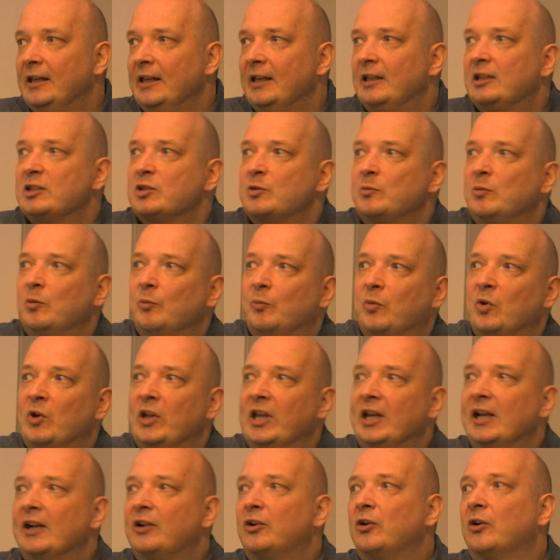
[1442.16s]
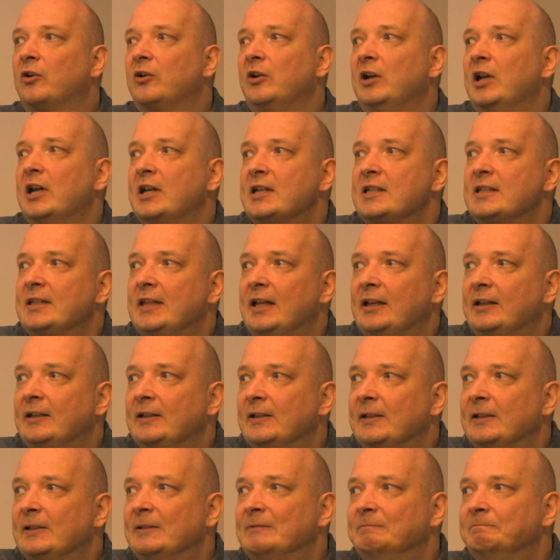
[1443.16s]
needs to be recognized
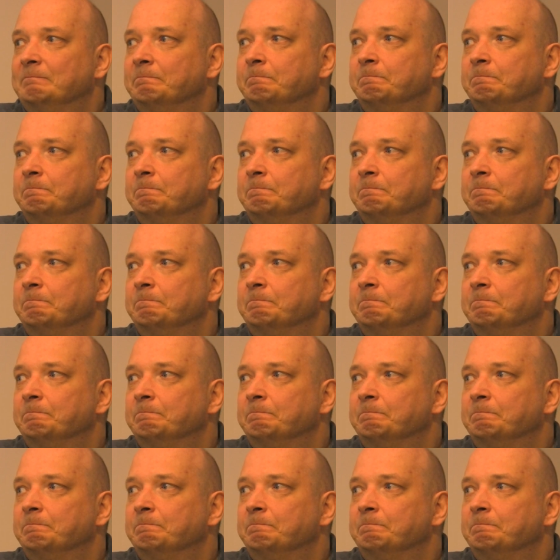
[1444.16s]
that